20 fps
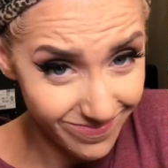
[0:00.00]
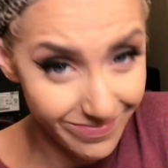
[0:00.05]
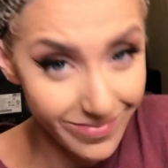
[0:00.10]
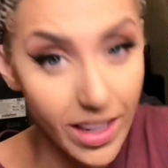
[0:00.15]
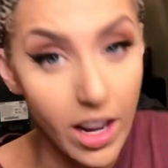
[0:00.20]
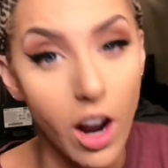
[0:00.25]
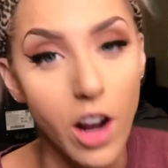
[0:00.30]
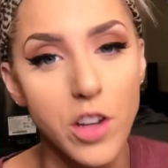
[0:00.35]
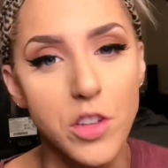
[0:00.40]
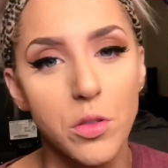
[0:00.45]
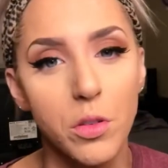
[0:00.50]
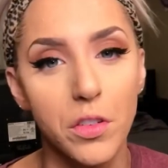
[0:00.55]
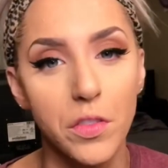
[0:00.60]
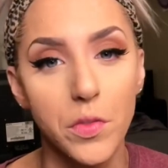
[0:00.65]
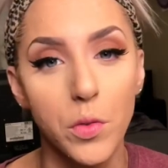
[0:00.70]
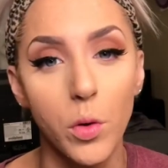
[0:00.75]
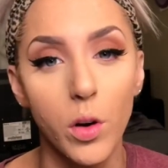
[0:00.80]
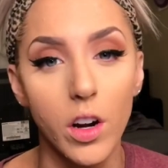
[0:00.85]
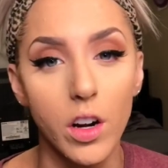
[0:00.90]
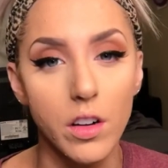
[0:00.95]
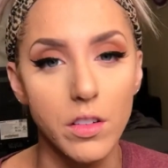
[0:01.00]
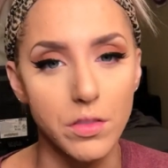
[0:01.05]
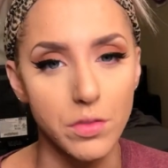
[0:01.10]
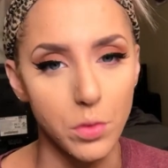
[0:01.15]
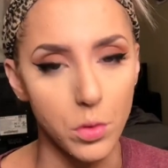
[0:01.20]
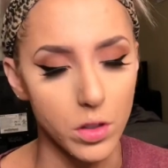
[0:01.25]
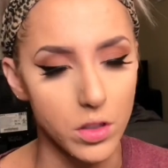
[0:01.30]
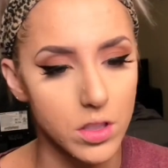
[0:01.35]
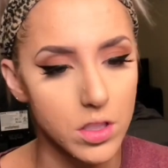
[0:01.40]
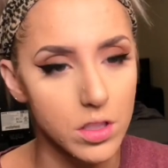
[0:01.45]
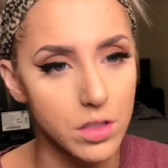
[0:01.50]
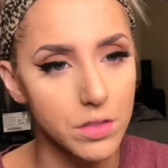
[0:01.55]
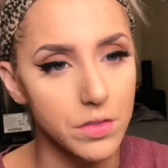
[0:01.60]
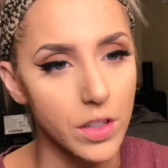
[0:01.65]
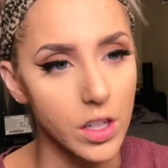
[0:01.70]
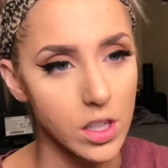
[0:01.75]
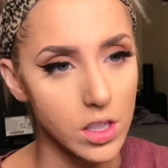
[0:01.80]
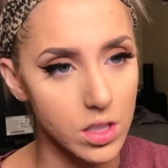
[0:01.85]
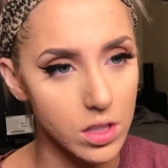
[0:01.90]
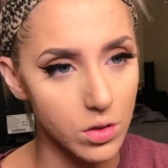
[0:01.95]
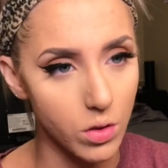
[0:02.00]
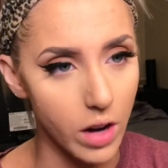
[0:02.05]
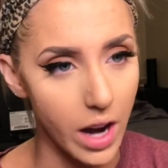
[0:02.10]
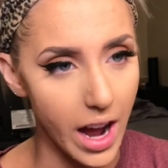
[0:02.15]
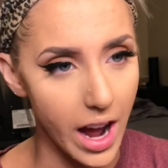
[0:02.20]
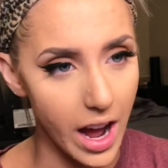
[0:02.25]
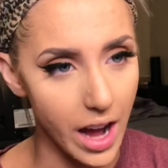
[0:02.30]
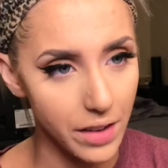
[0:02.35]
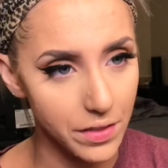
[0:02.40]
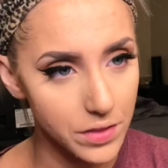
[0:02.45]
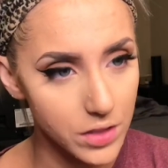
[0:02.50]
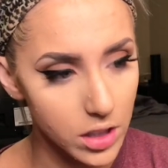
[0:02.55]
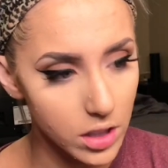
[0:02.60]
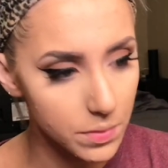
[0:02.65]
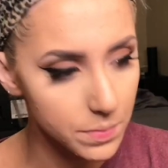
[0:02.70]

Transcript: contour first or after.